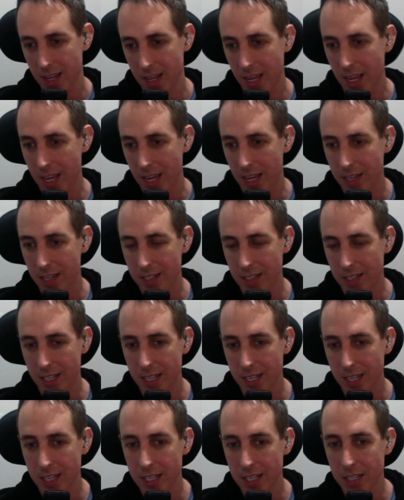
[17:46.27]
And
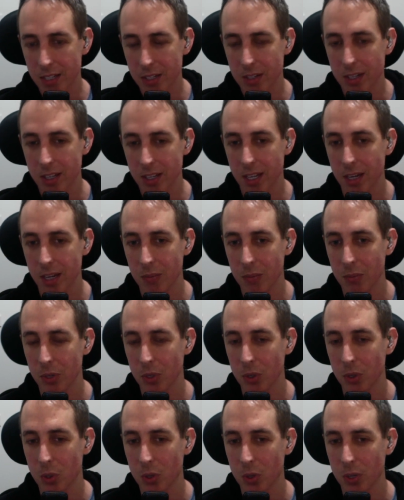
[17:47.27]
he
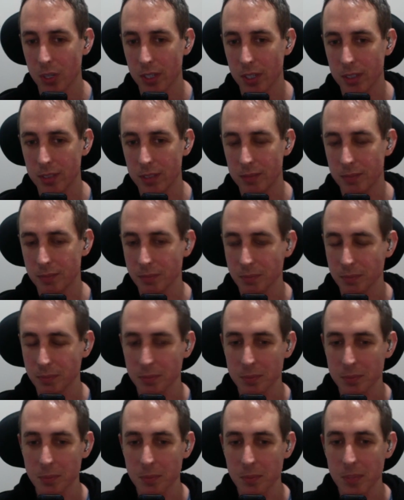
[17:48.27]
recorded
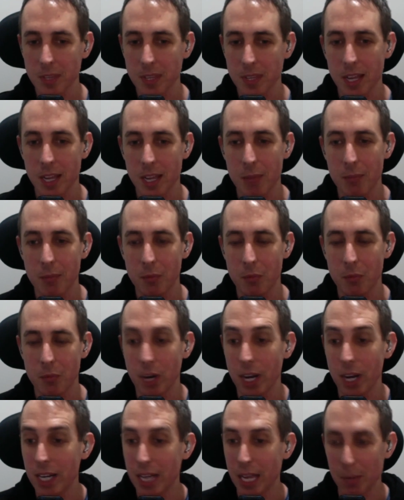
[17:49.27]

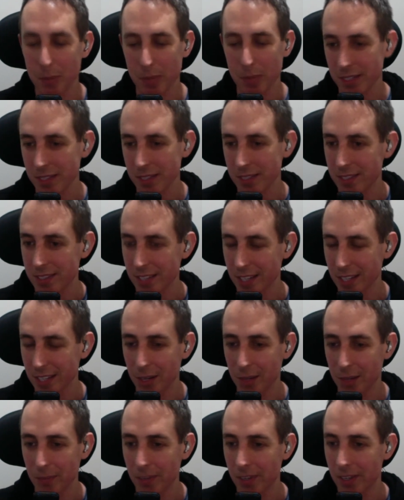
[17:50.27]
rain ambience. And
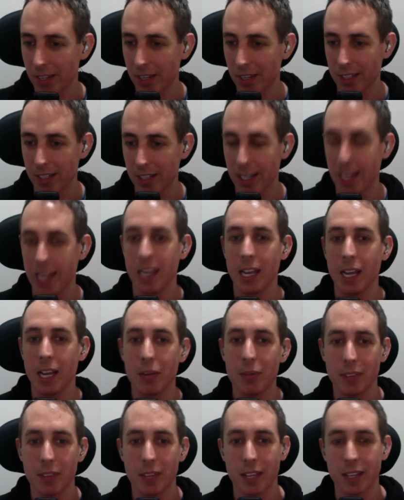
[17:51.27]
I'm like, I
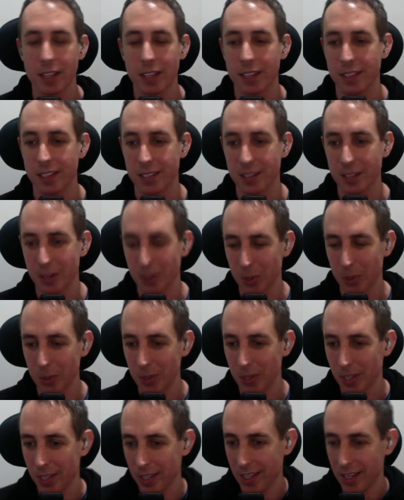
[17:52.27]
love that, like the
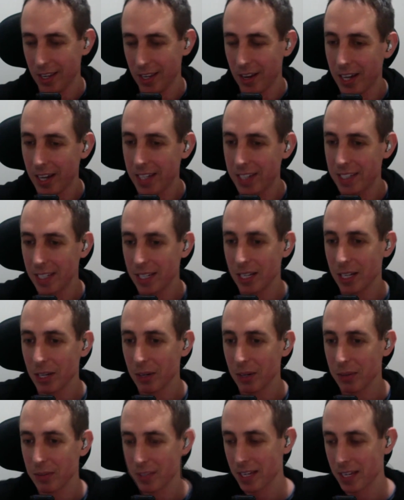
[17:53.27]
whole idea
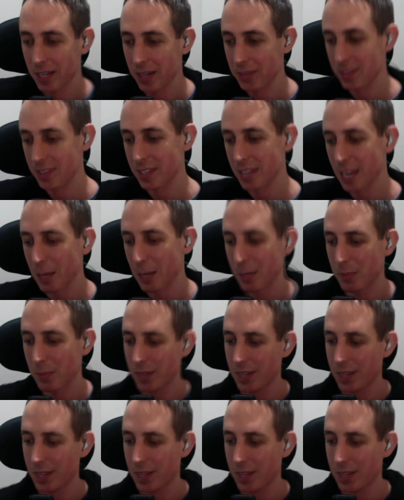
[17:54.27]
of soundscape